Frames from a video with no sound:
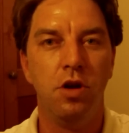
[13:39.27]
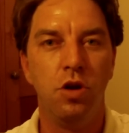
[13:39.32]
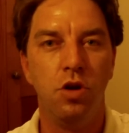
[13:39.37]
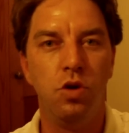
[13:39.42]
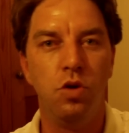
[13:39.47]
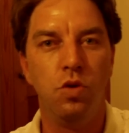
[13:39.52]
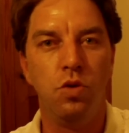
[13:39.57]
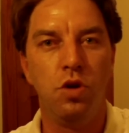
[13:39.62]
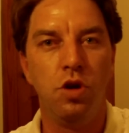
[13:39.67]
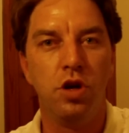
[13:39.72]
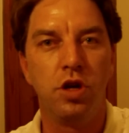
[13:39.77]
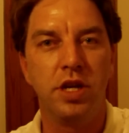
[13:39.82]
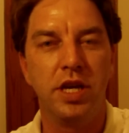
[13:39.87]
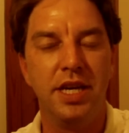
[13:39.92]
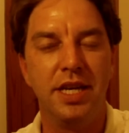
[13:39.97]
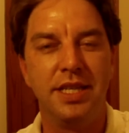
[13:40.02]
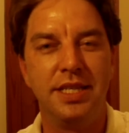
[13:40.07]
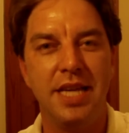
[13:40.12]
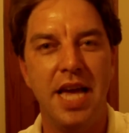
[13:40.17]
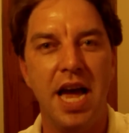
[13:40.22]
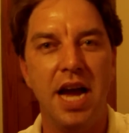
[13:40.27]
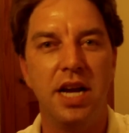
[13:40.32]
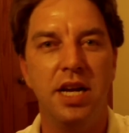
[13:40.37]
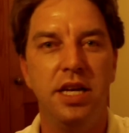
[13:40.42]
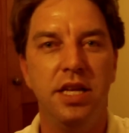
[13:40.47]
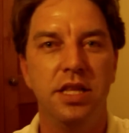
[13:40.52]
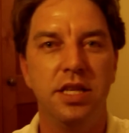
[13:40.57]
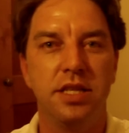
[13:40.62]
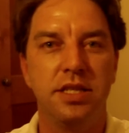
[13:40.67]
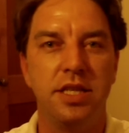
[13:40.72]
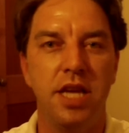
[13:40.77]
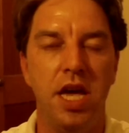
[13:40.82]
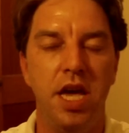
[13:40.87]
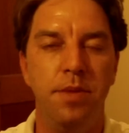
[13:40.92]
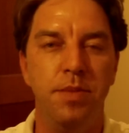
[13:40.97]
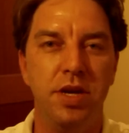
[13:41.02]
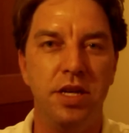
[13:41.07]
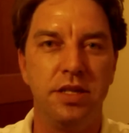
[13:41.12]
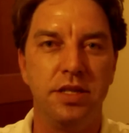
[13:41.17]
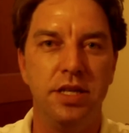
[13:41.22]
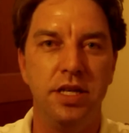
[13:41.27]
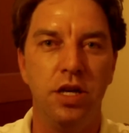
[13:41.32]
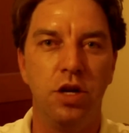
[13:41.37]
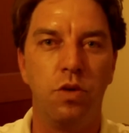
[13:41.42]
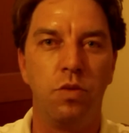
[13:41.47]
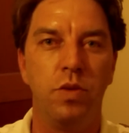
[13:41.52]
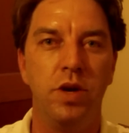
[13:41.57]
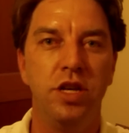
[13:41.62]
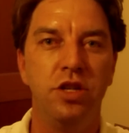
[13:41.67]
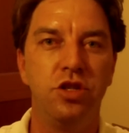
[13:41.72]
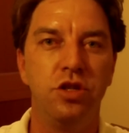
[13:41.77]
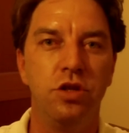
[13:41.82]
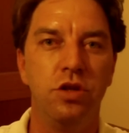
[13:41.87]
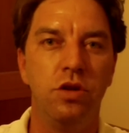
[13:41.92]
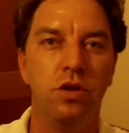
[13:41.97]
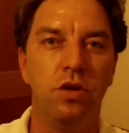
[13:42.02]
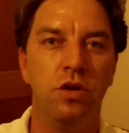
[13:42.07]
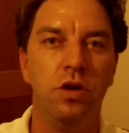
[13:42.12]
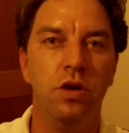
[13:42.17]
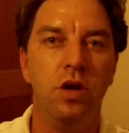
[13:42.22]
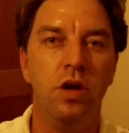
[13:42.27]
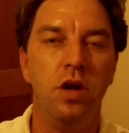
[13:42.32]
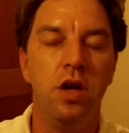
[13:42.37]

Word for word: who look exactly the same as the original.